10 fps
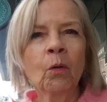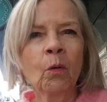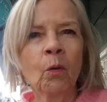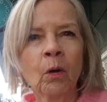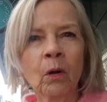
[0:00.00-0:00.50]

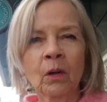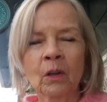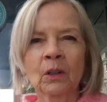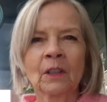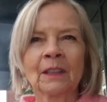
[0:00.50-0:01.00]
Ooh.
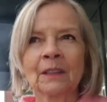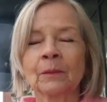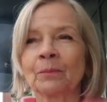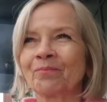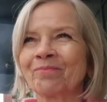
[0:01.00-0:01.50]

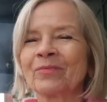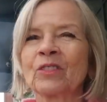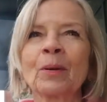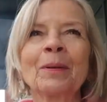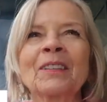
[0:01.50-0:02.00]

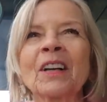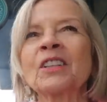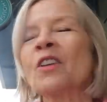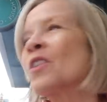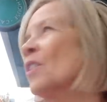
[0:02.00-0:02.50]
Trouble is, I
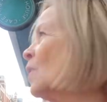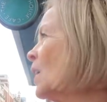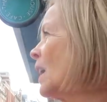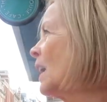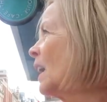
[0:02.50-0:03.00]
don't know.
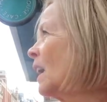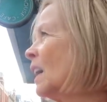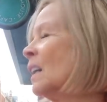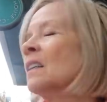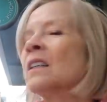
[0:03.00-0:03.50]

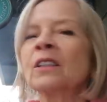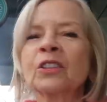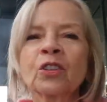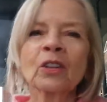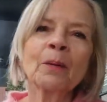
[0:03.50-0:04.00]
Oh,
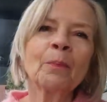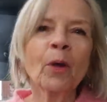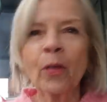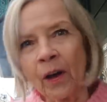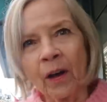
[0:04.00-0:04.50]
should I
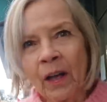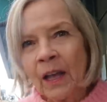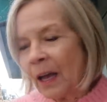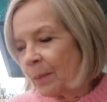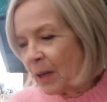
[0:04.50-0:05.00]
bother?
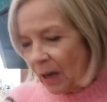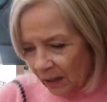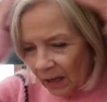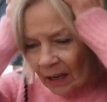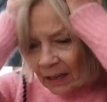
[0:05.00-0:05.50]
I mean,
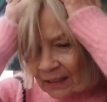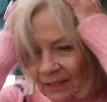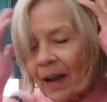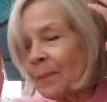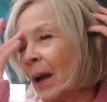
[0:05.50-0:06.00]
at
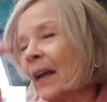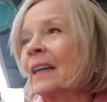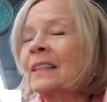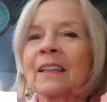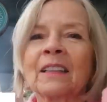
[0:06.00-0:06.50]
least I have my
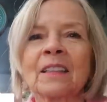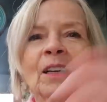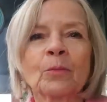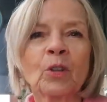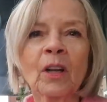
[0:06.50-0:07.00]
hair done in
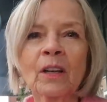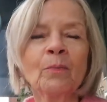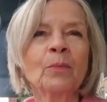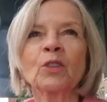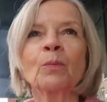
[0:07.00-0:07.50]
time.
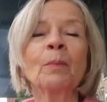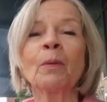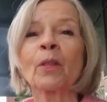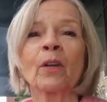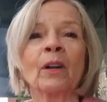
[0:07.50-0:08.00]
Should we
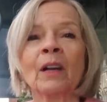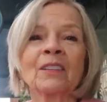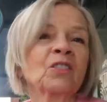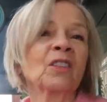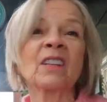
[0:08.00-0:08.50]
bother?
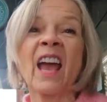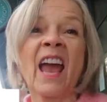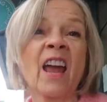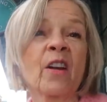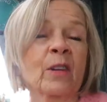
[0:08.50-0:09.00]
Let's just get
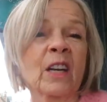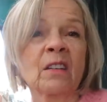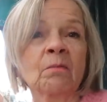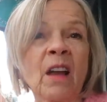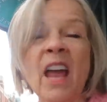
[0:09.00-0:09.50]

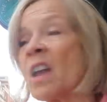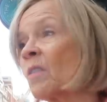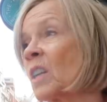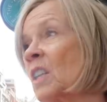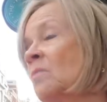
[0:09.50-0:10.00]
hairy.
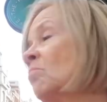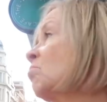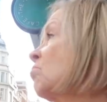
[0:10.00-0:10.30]
Hairy.